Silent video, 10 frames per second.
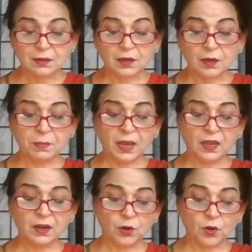A
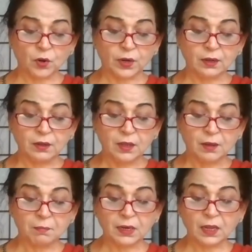man, Lord.
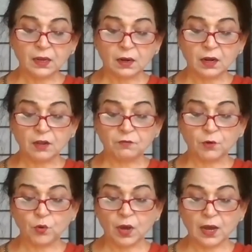But I heard of
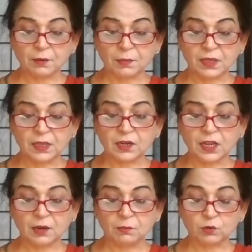no army that
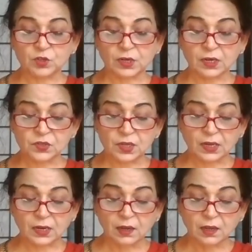came to
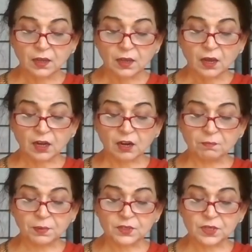Janasthan.
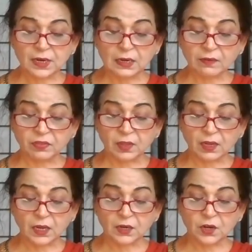Akampan said
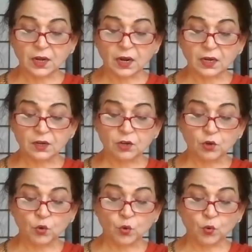nothing. He did not
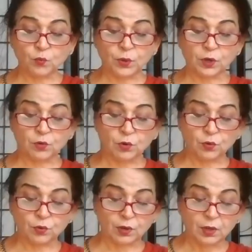know where to
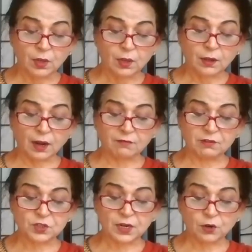look.
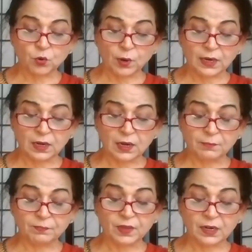Ravan said
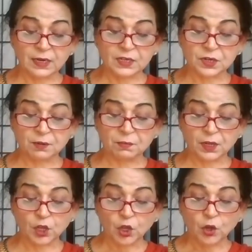quietly,
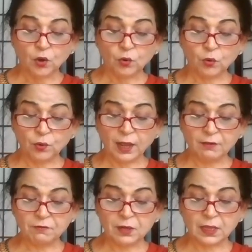reasonably,
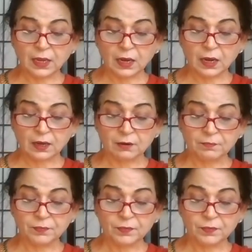Whoever they are,